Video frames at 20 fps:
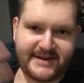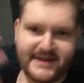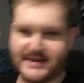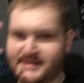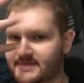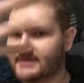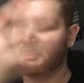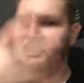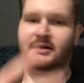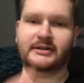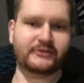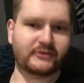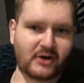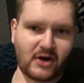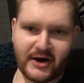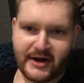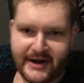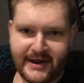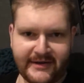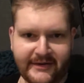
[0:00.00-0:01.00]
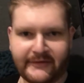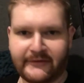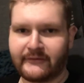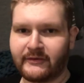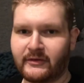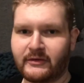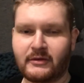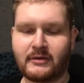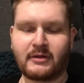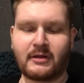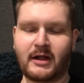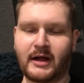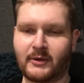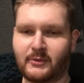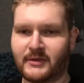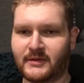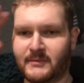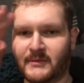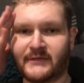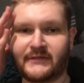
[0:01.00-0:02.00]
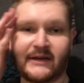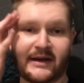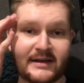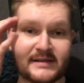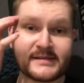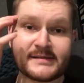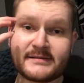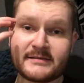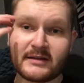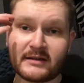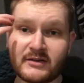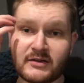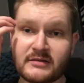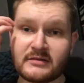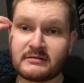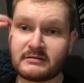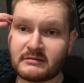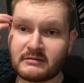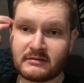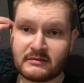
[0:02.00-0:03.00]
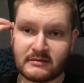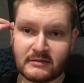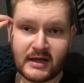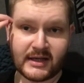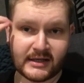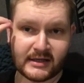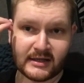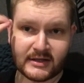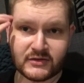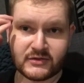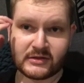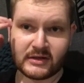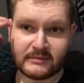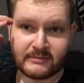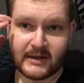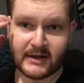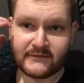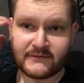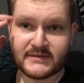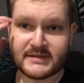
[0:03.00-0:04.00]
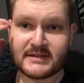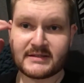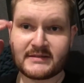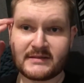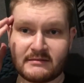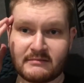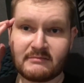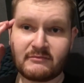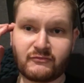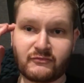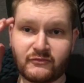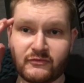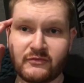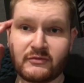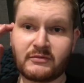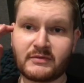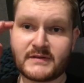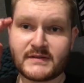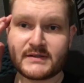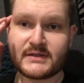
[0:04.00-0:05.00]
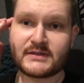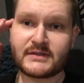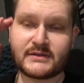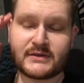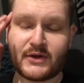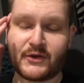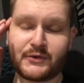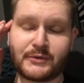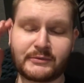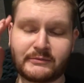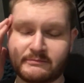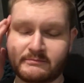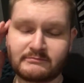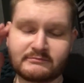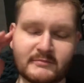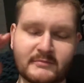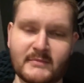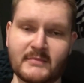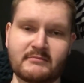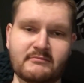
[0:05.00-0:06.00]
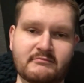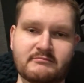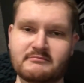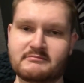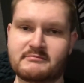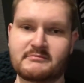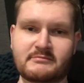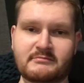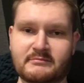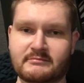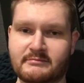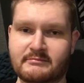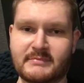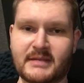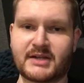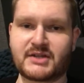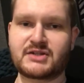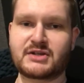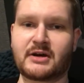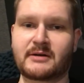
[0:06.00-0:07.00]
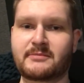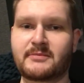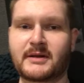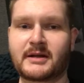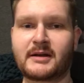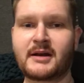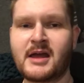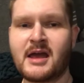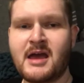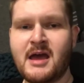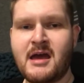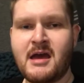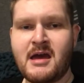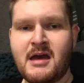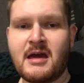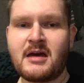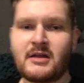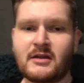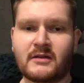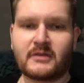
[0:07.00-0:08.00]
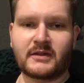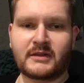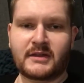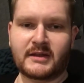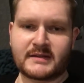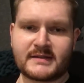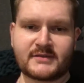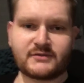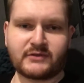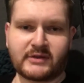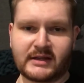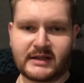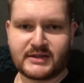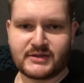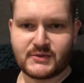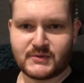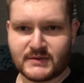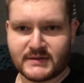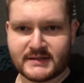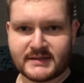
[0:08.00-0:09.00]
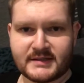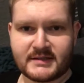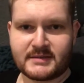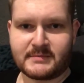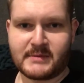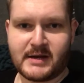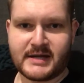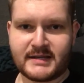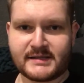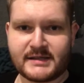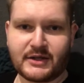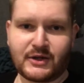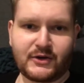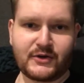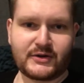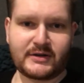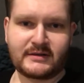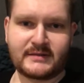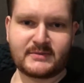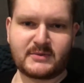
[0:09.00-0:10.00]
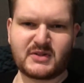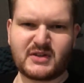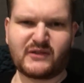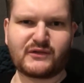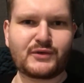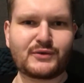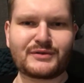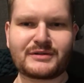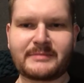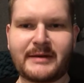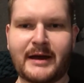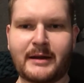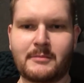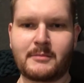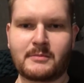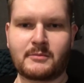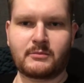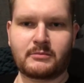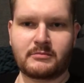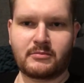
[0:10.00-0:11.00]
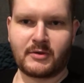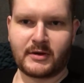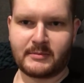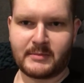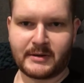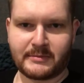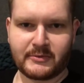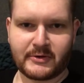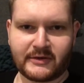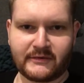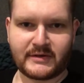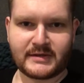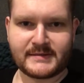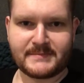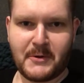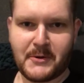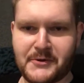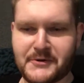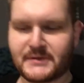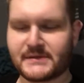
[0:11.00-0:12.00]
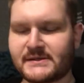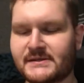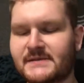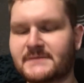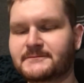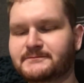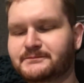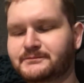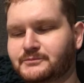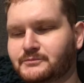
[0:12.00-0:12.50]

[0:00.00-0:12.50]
and inside right now, like with my face. It literally puffs so much up, and this really talks to my insecurities, which I've talked about in one of my previous posts.